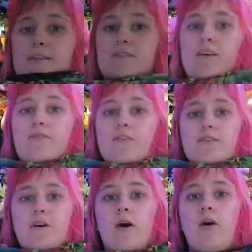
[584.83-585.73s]
X stuff
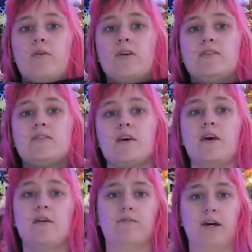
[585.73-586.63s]
is always
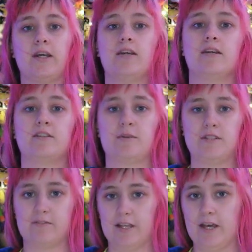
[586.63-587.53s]
fucking
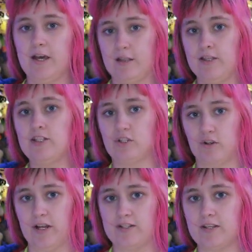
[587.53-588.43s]
expensive. Like this
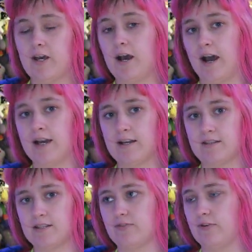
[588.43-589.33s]
dress, I
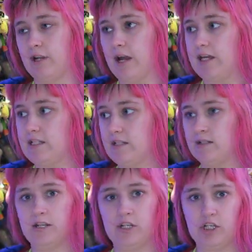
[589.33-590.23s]
got this for $9
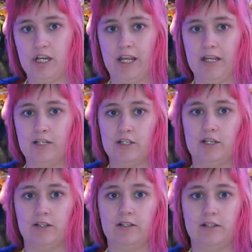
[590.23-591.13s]
and change
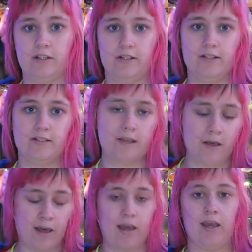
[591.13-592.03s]
on the clearance,
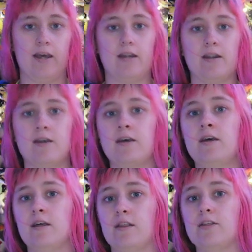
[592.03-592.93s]
and
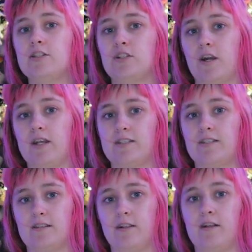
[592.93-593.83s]
this dress
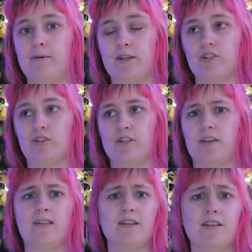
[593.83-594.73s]
is a Club X dress.
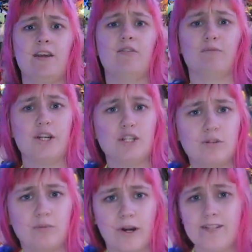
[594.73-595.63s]
I think the
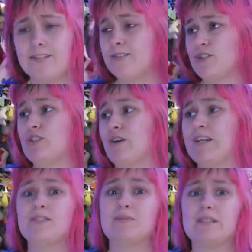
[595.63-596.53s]
original price on this
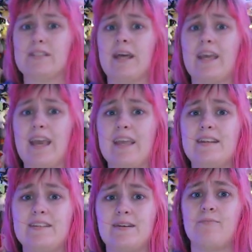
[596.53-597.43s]
dress was like
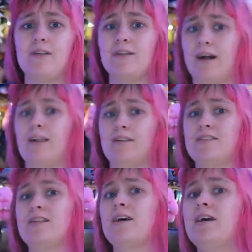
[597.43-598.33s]
$80 something.
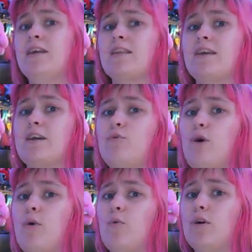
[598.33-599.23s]
Like, in
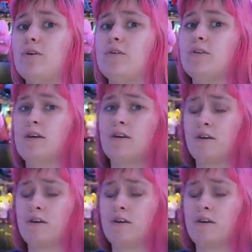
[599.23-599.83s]
what world?